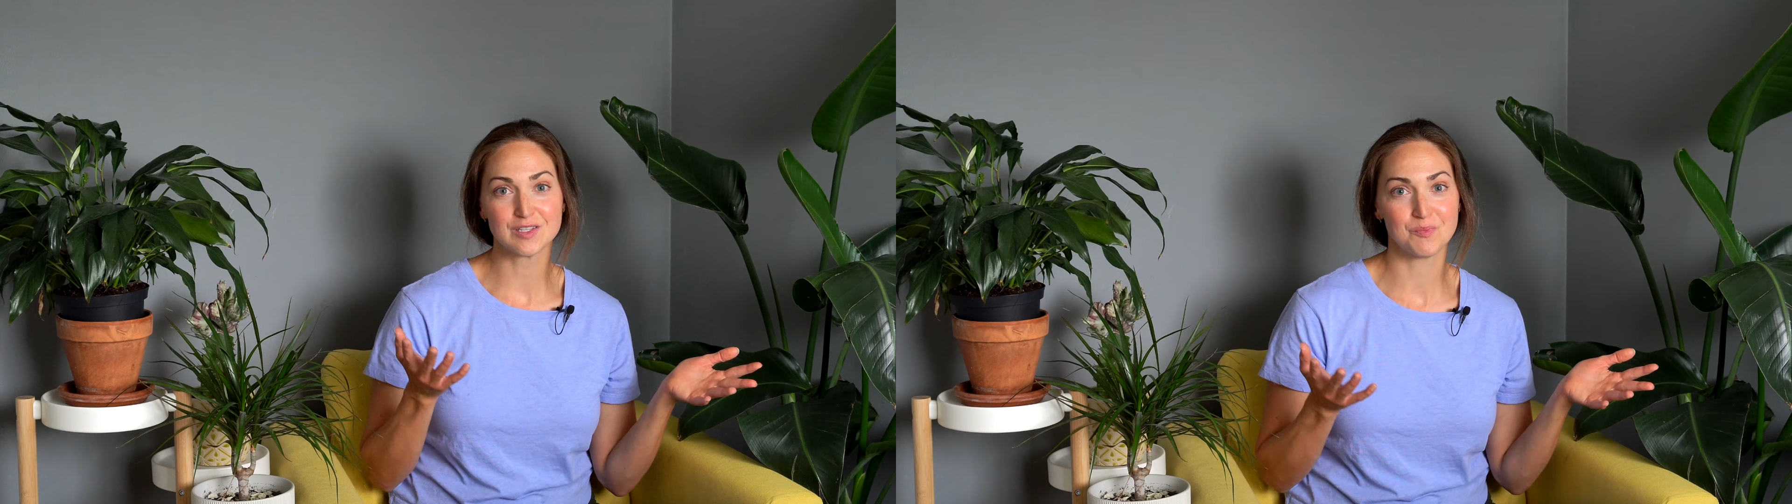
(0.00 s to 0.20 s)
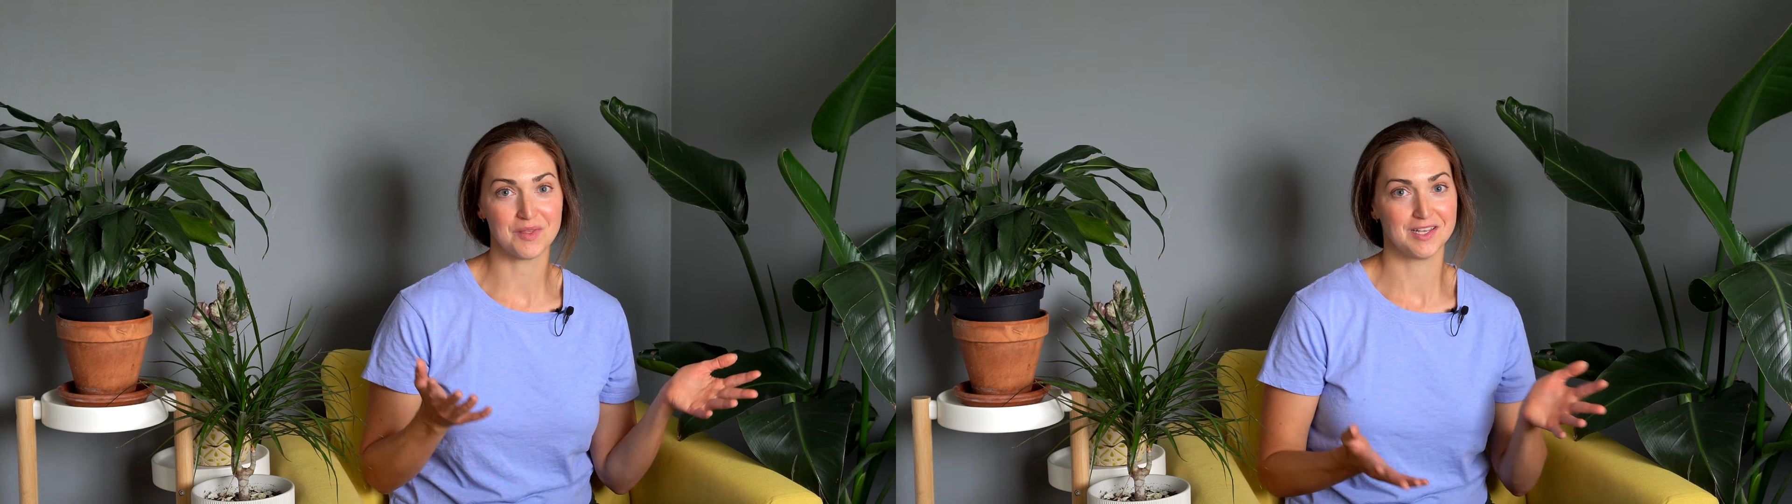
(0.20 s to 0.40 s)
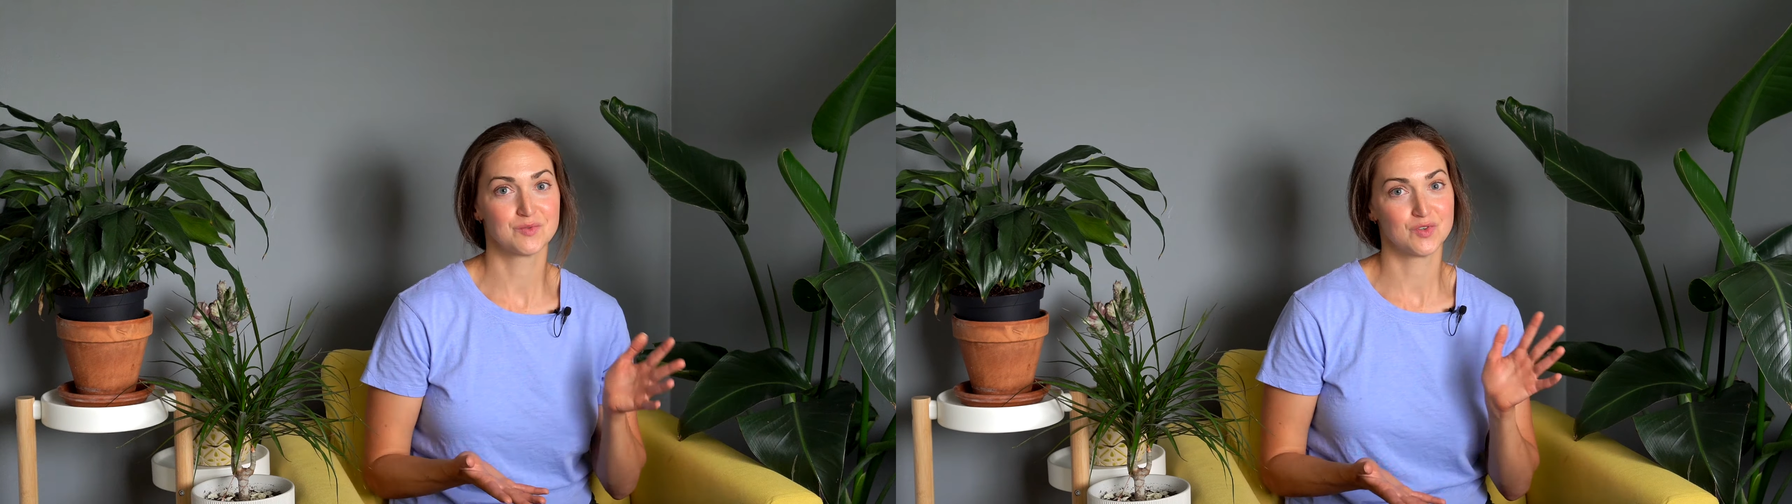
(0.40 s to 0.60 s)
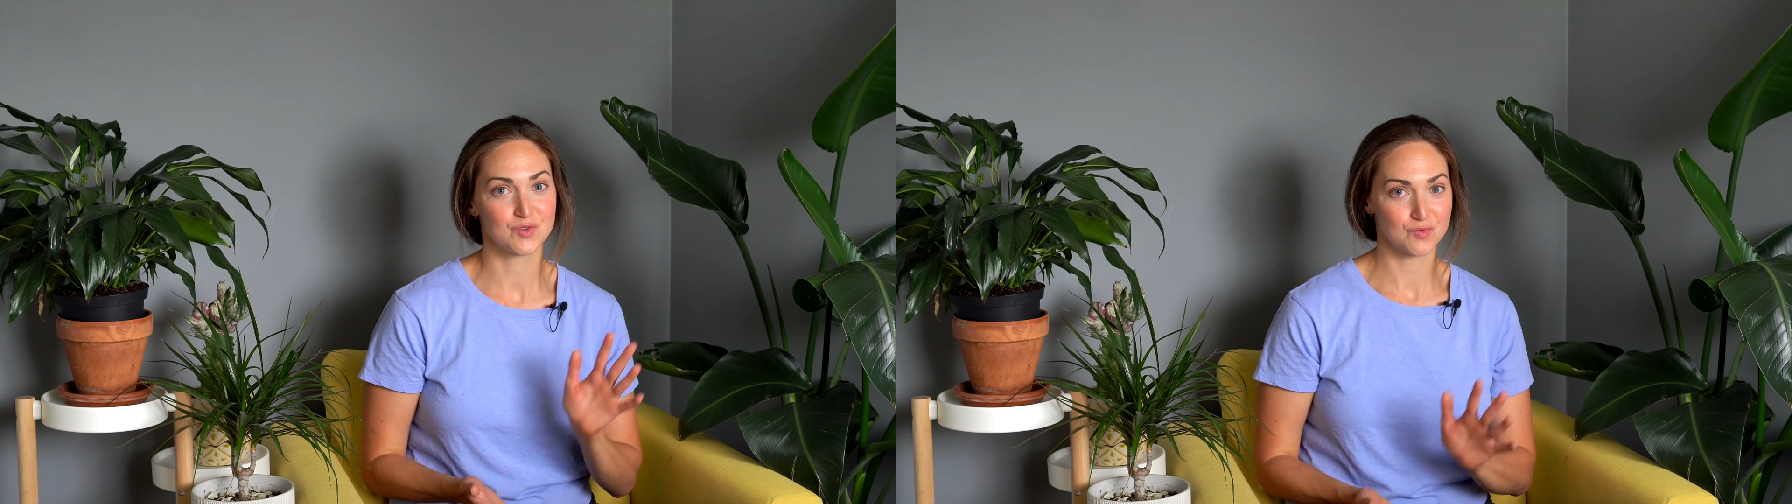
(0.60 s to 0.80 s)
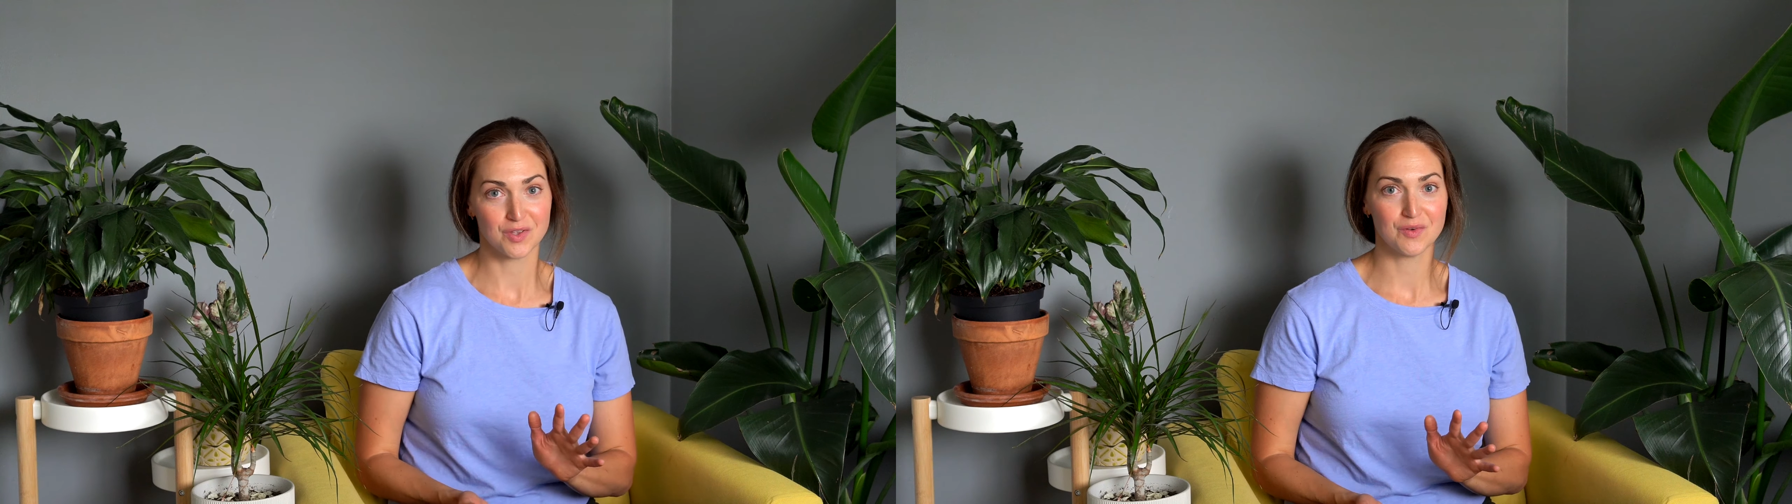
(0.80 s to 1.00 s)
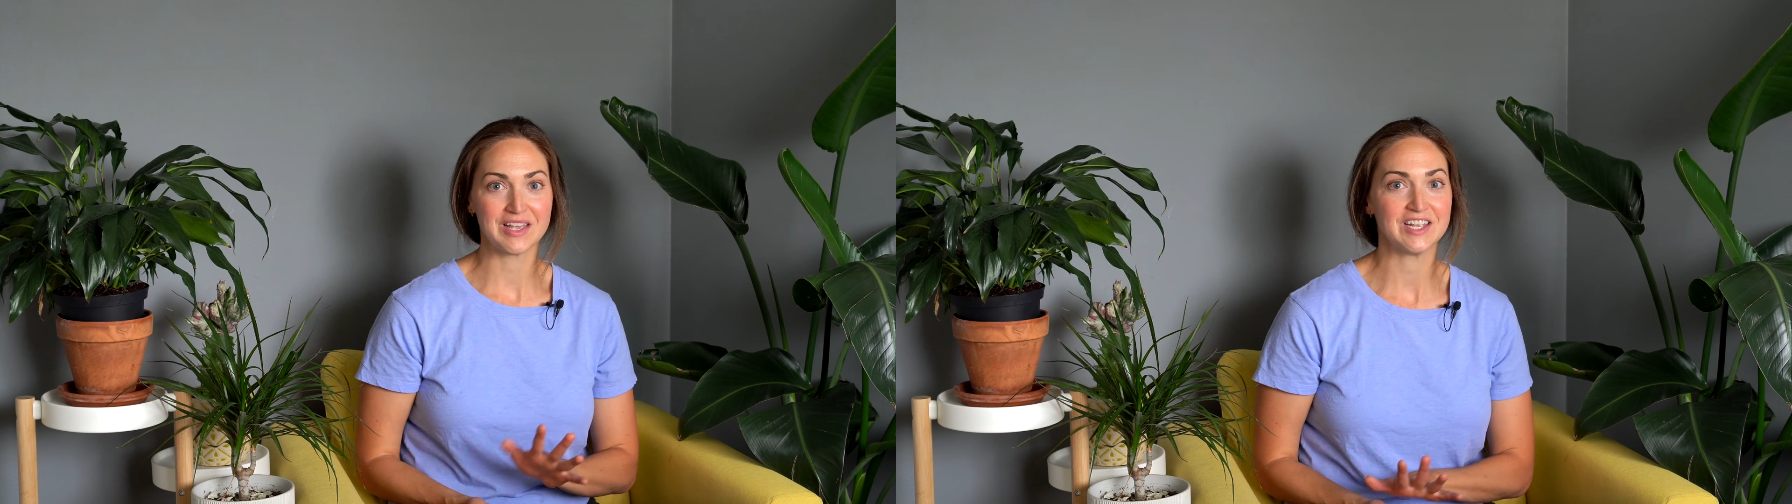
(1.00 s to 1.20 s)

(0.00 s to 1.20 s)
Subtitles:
plants, which is really, really